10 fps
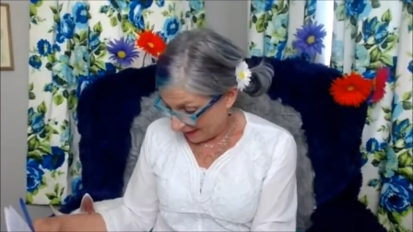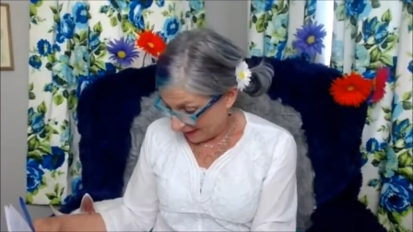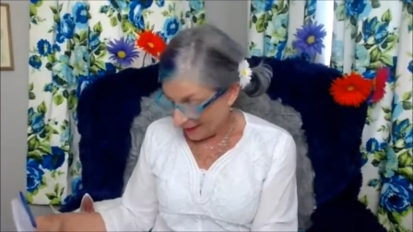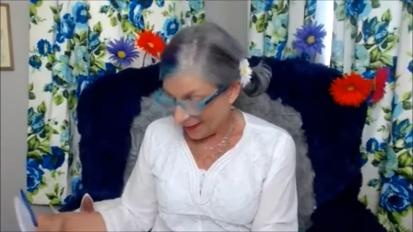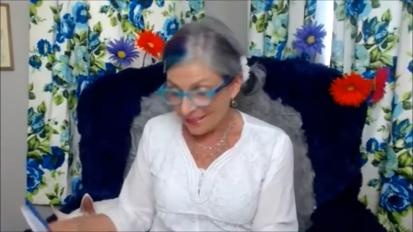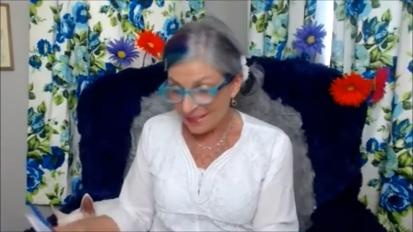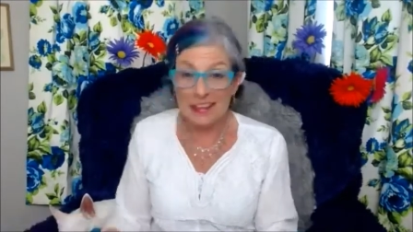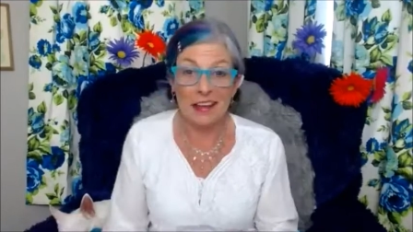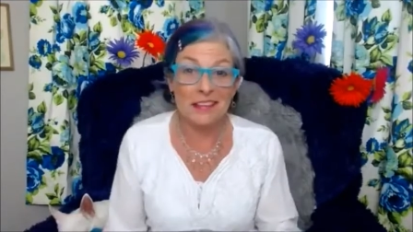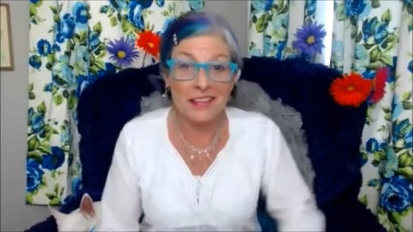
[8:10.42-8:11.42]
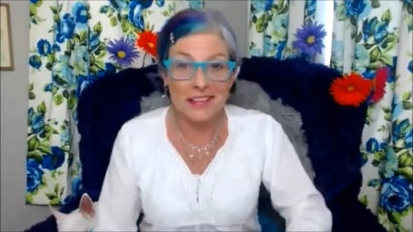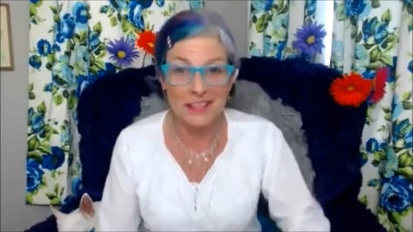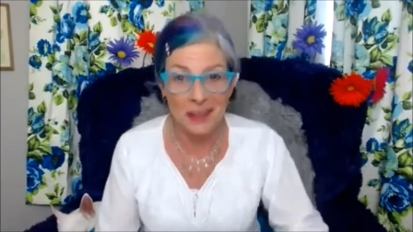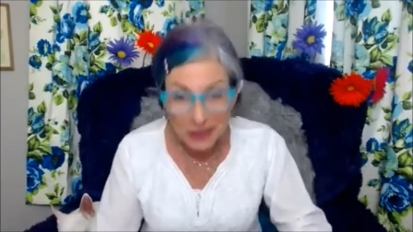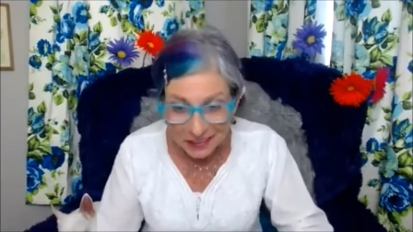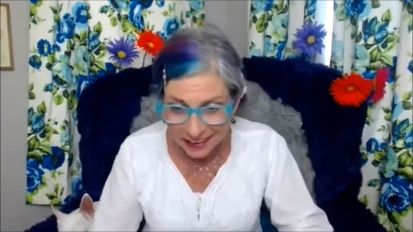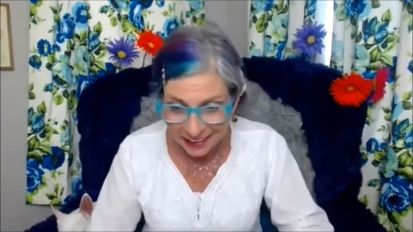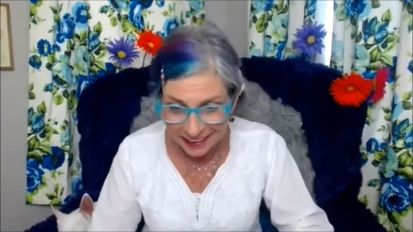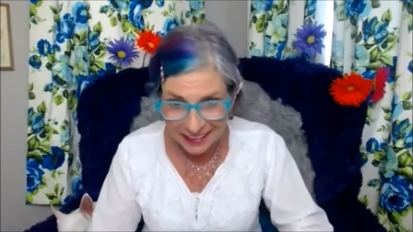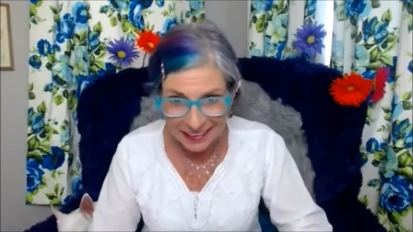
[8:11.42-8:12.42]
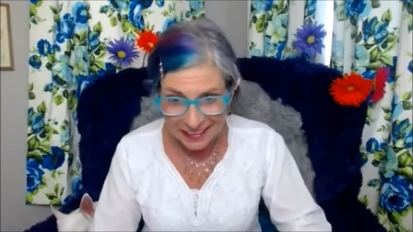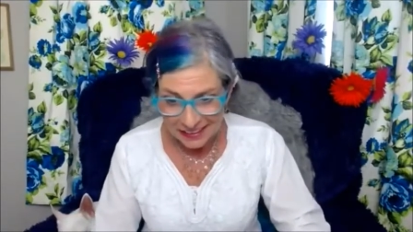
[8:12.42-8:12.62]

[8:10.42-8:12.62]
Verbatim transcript: Let's get started.